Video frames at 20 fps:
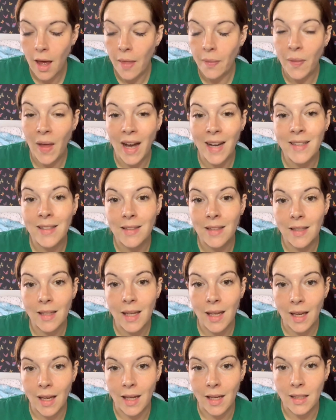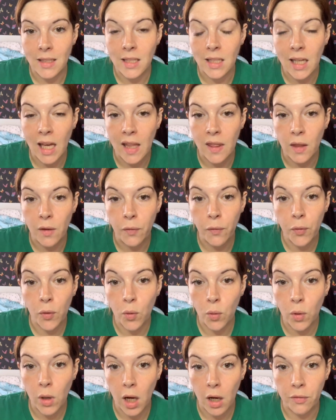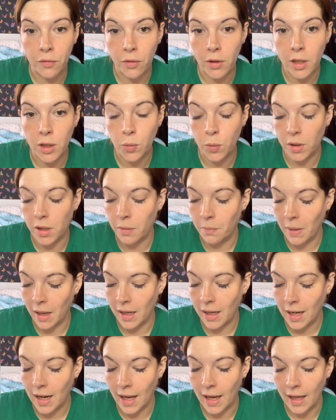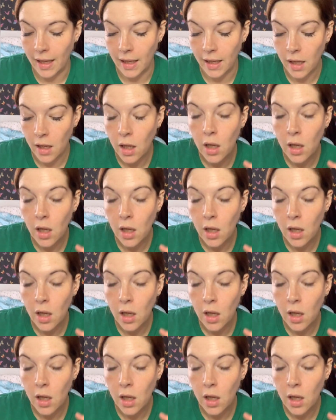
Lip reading: That is the key to getting the full coverage with the matte clay.